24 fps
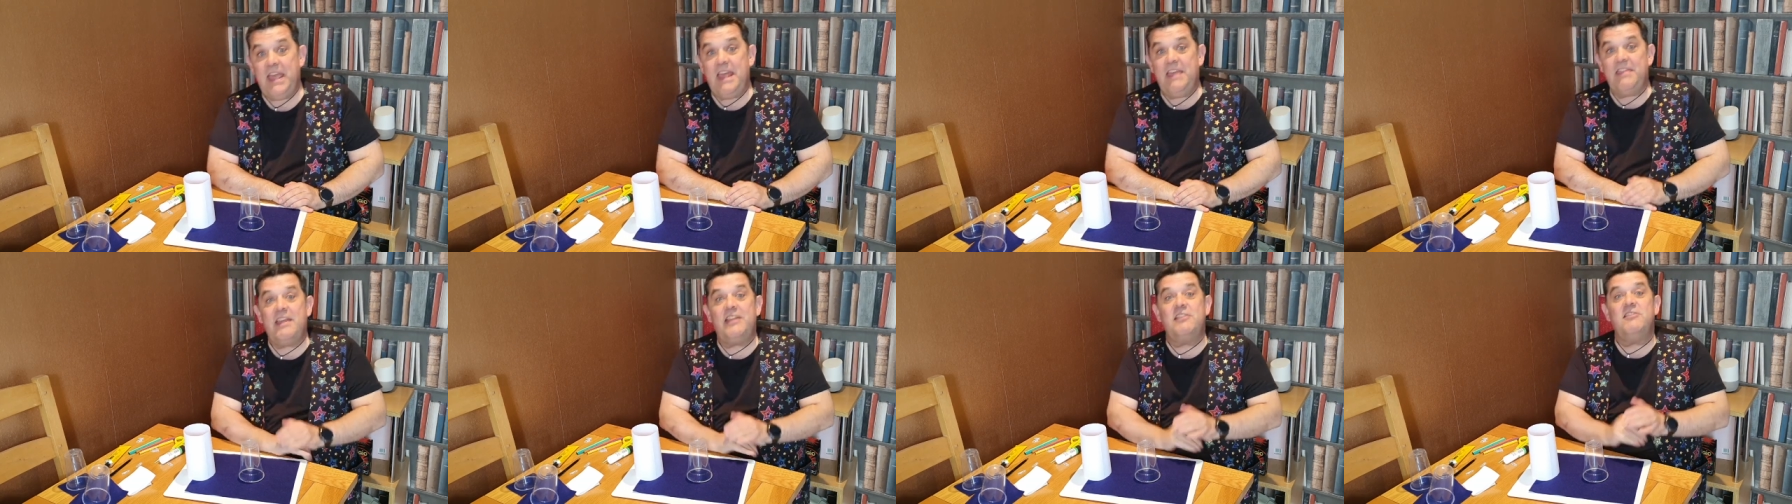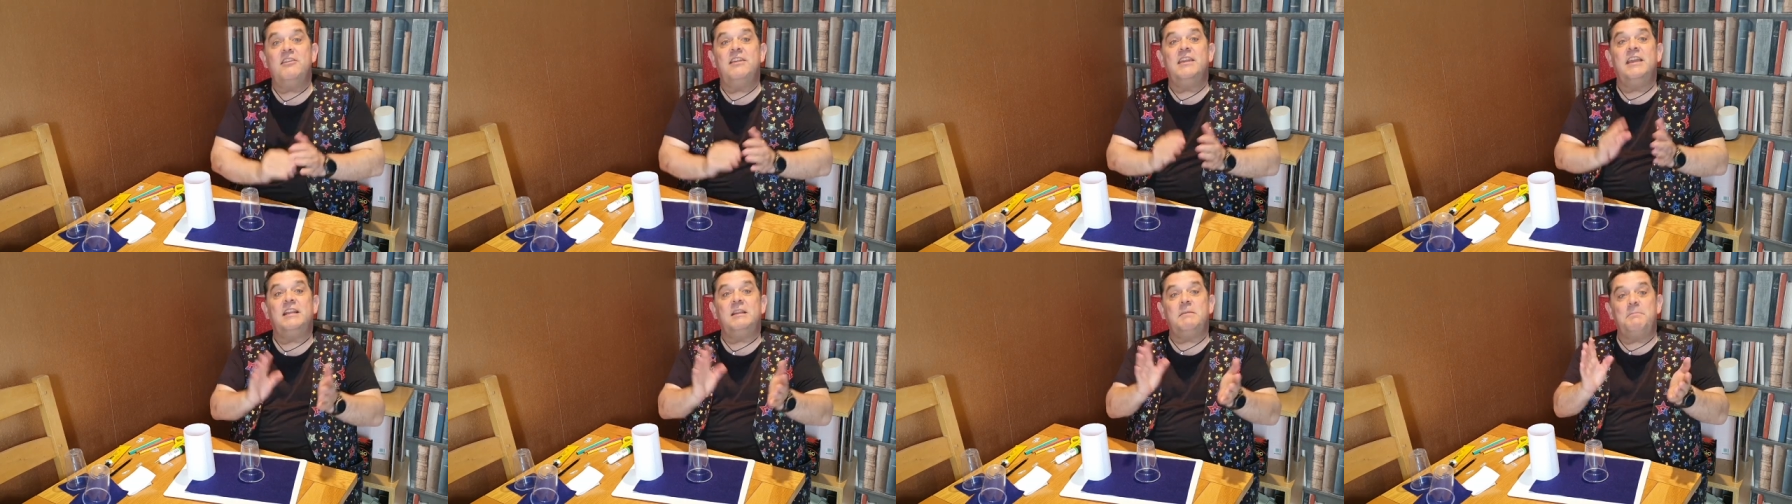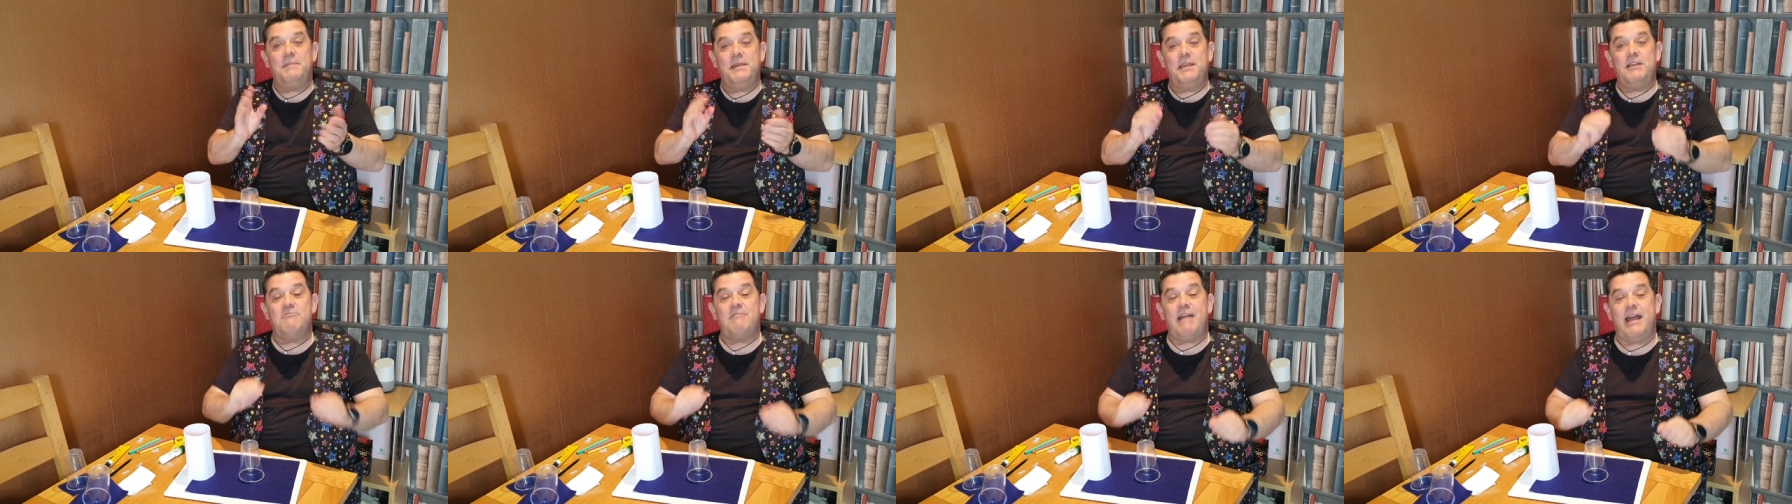Then you get a
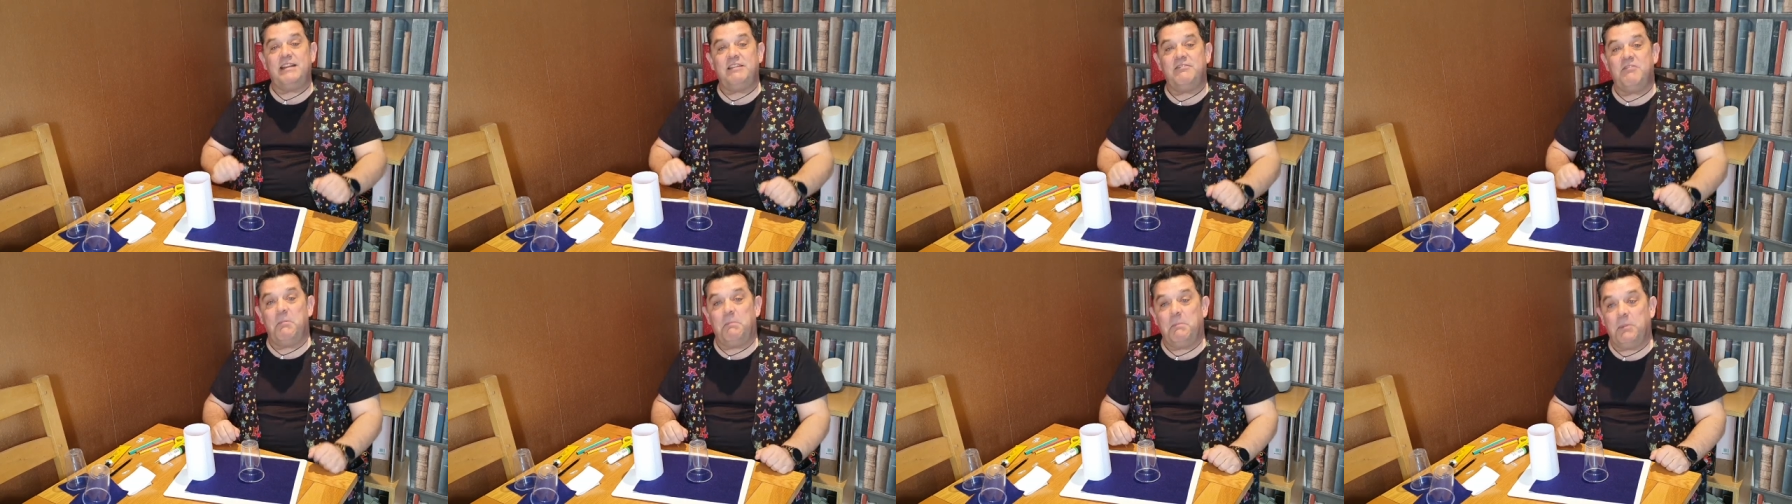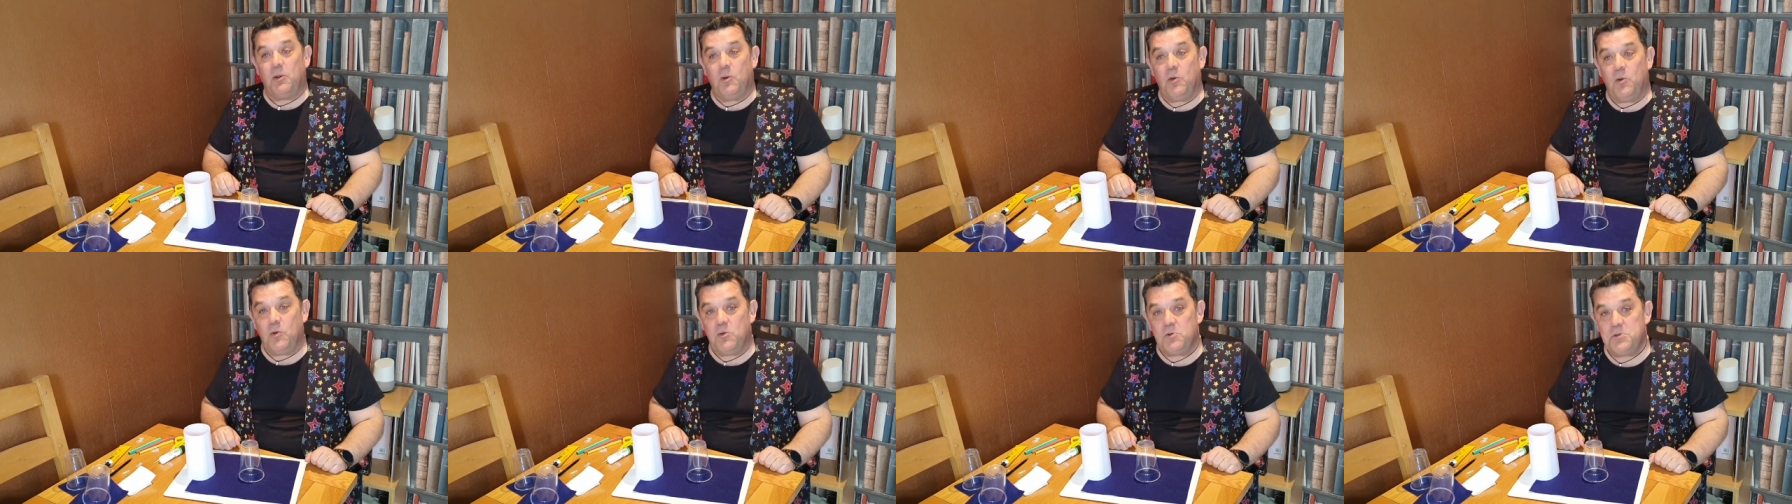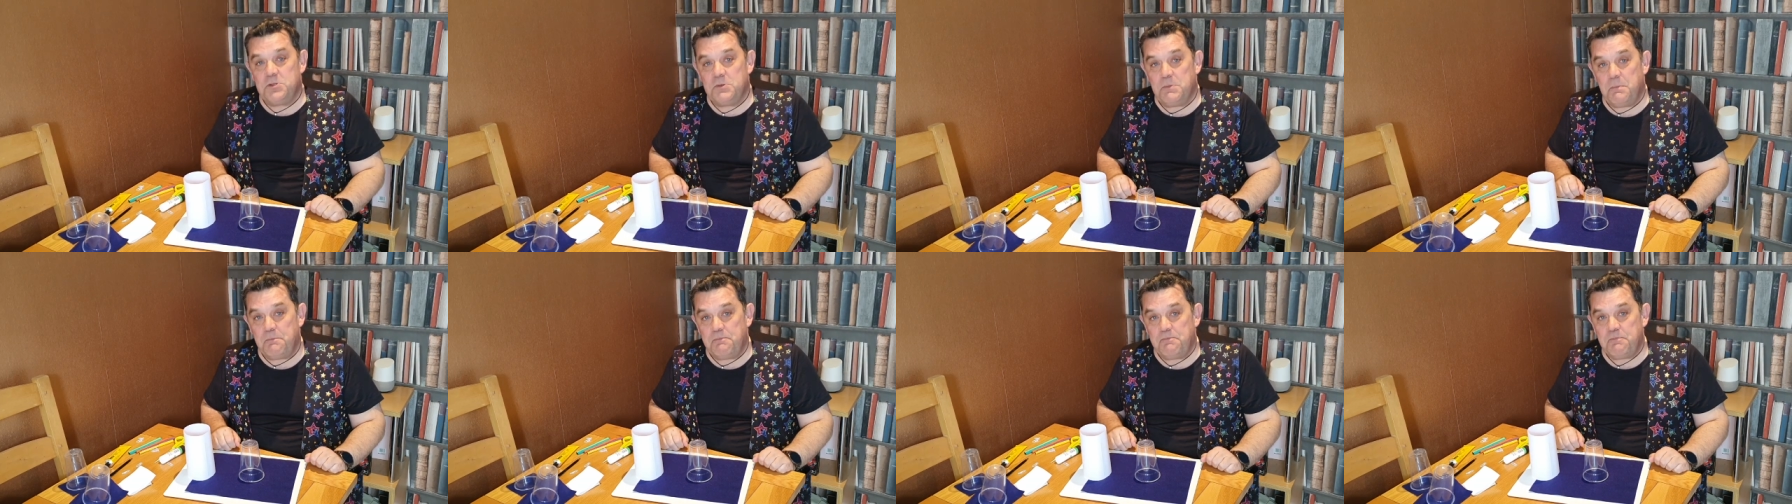big round of
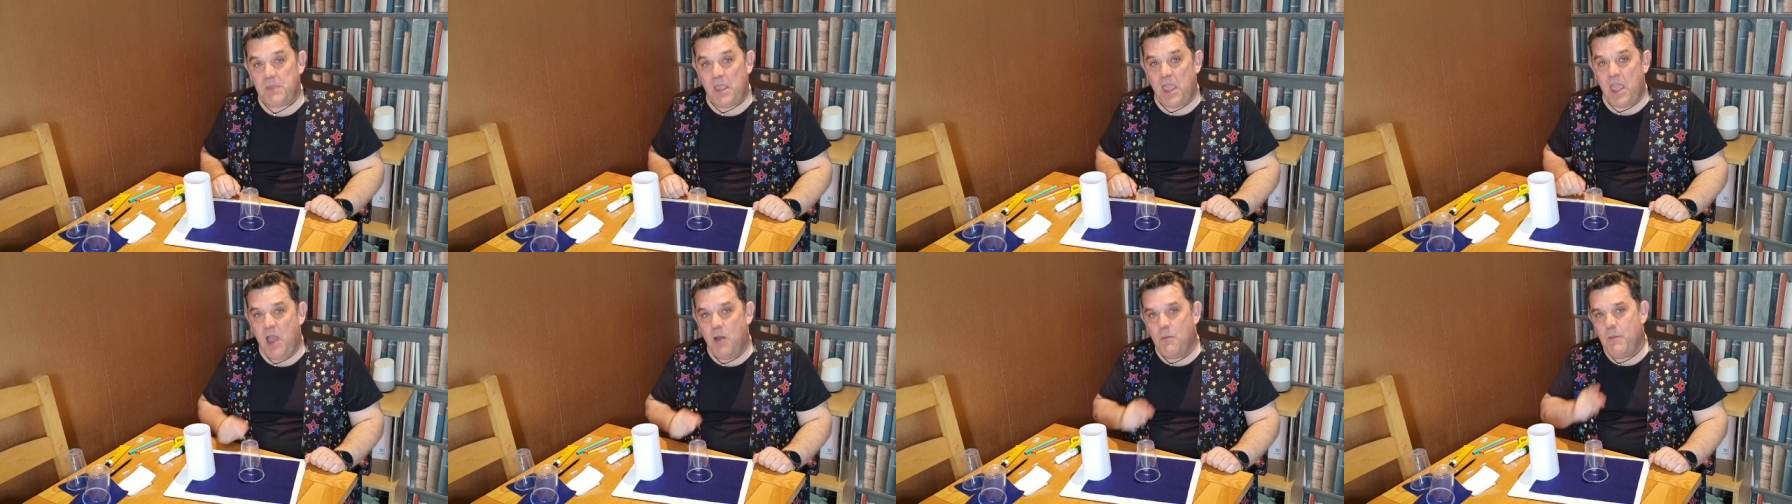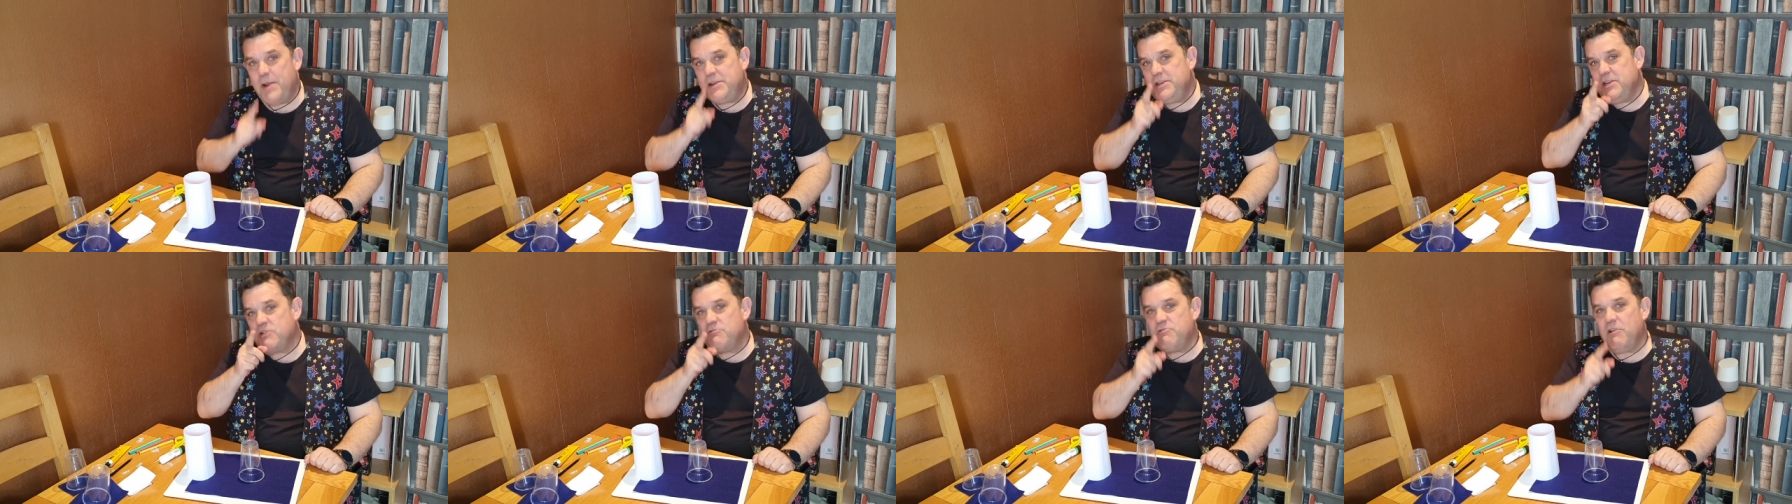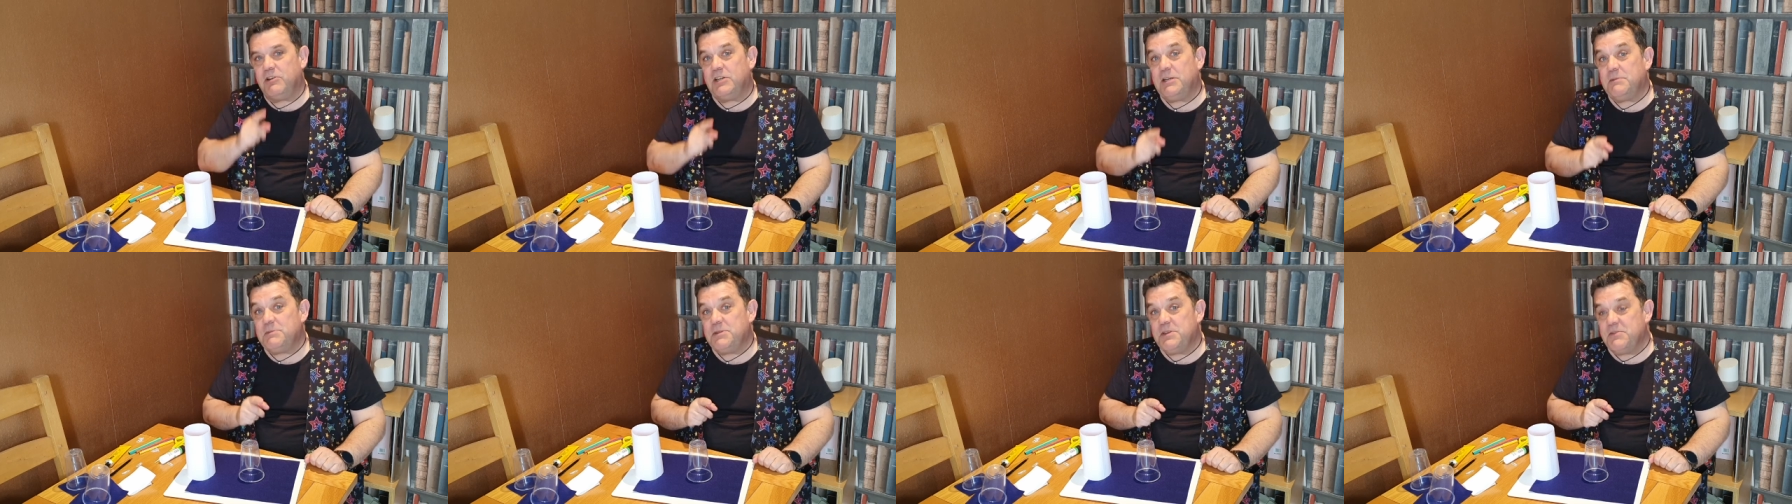applause. And when your
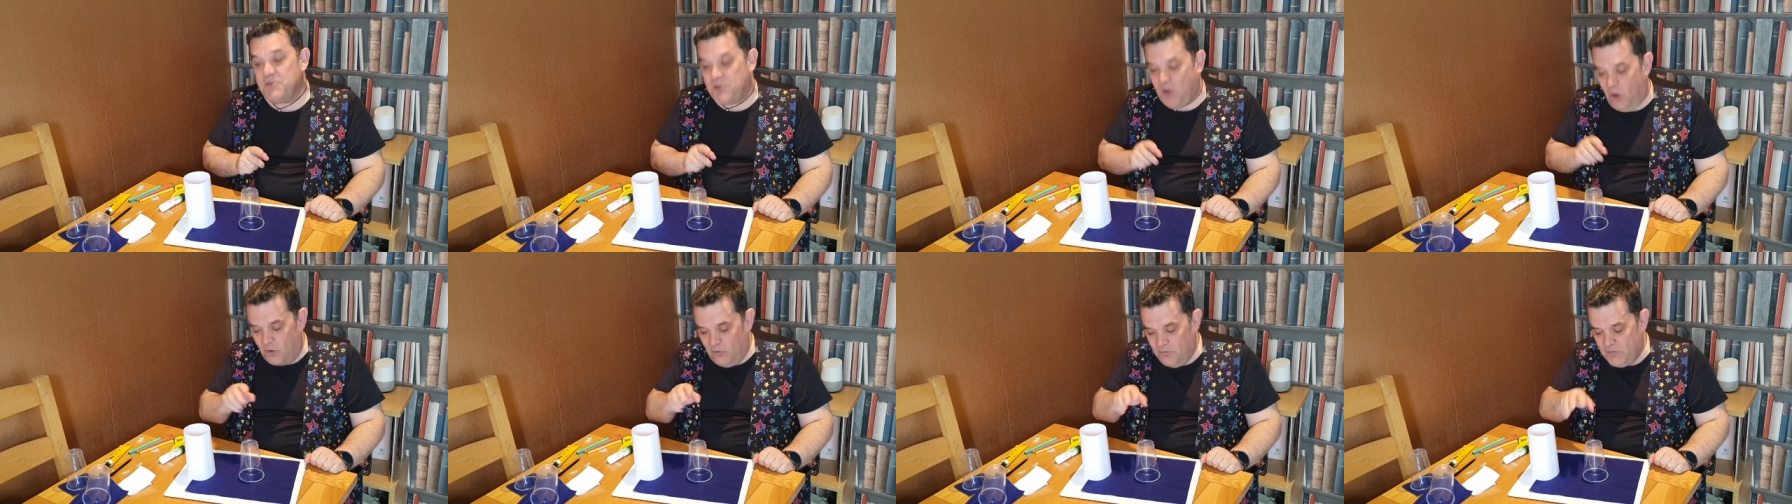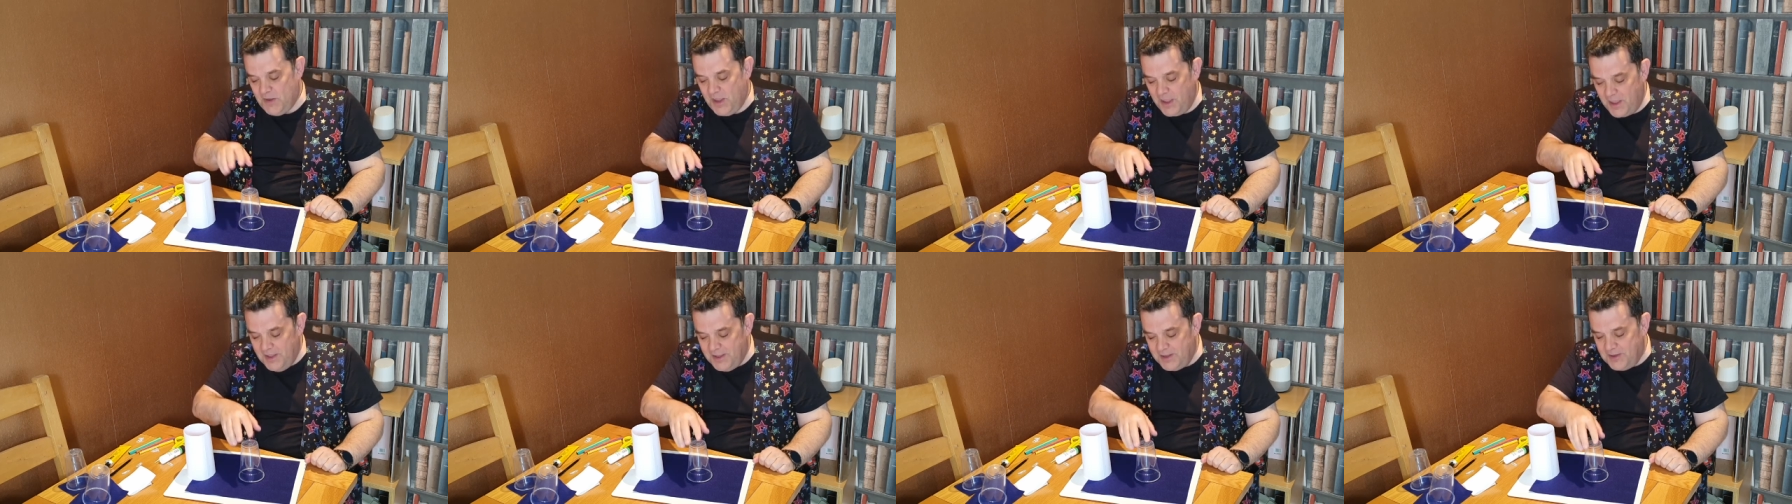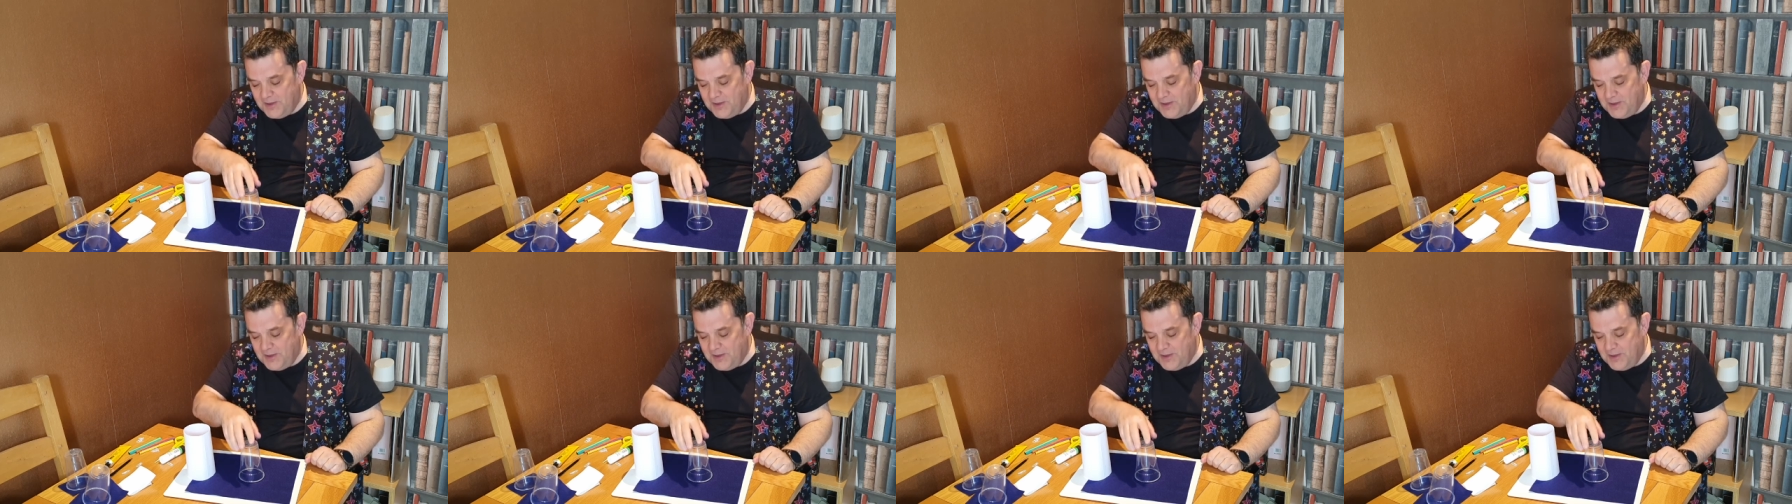grown ups have gone,